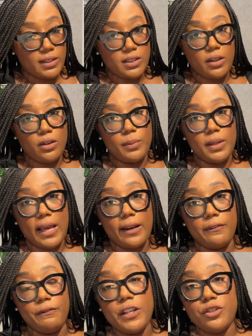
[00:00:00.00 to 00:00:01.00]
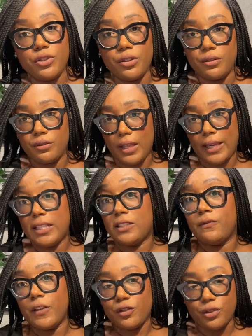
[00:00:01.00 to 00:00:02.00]
So it'll be like a feature, like he's
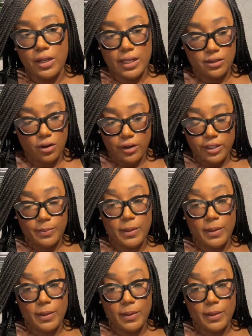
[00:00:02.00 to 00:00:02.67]
featured as an artist,